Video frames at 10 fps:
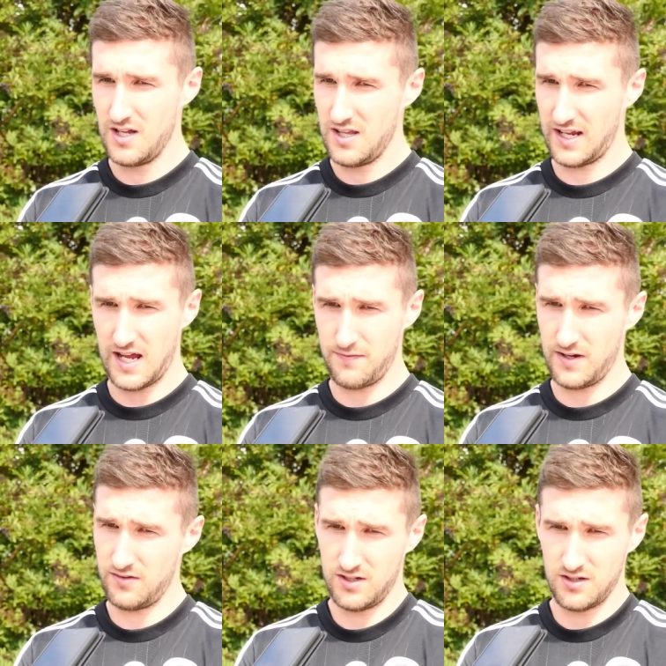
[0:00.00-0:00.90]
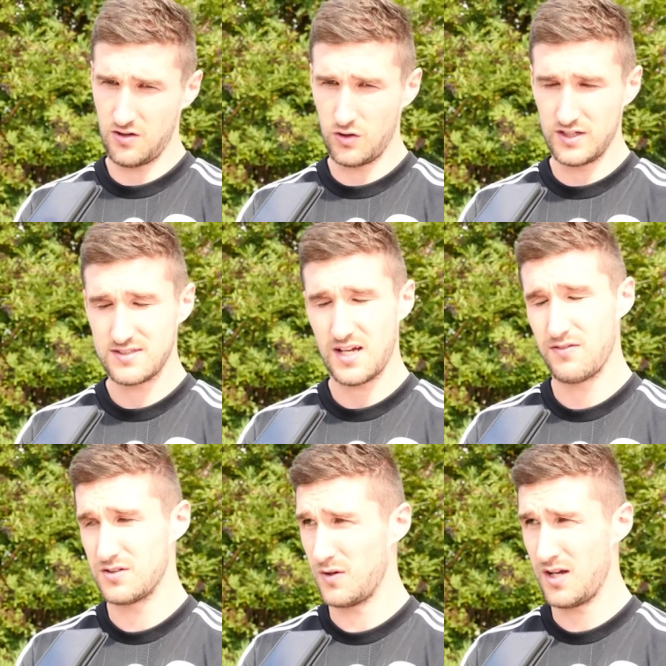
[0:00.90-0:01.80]
the gaffer and all his staff
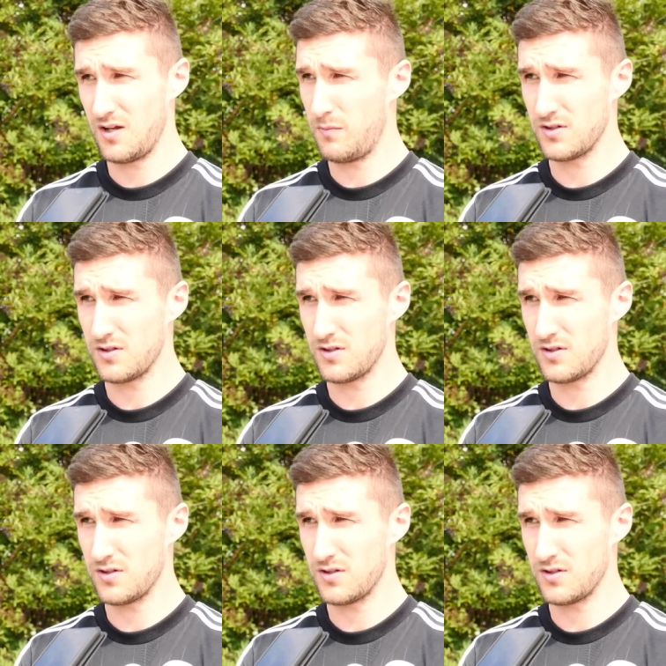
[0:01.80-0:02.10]
as well are